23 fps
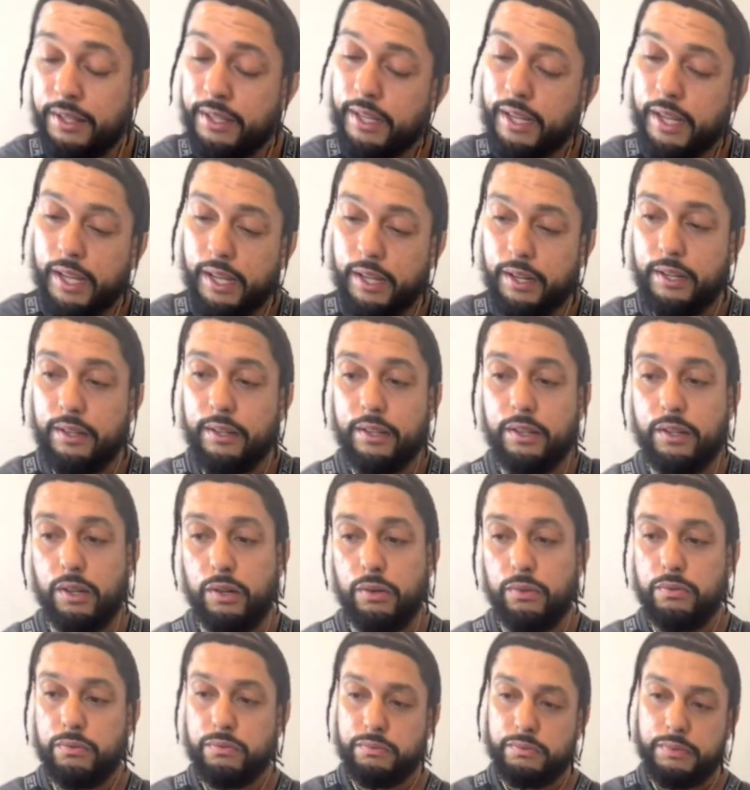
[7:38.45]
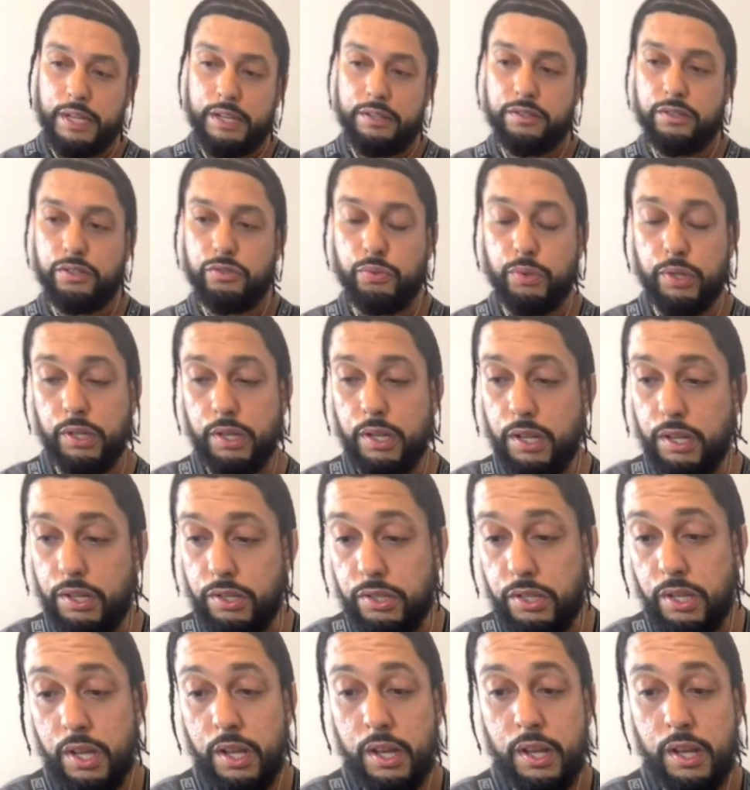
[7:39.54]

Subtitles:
And that's just what it is.